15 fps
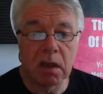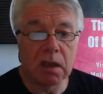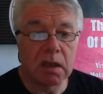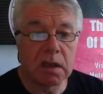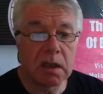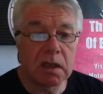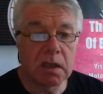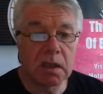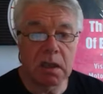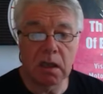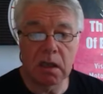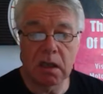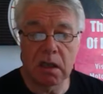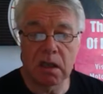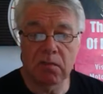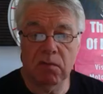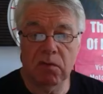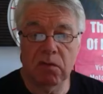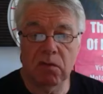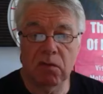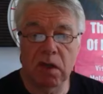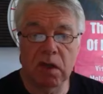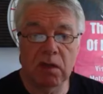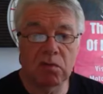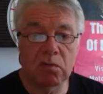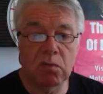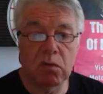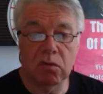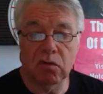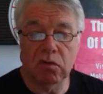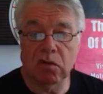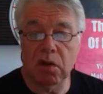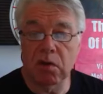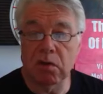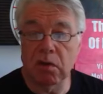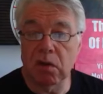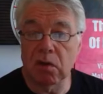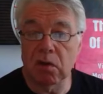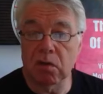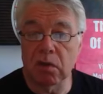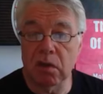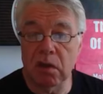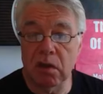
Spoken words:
let's have a look at what's going on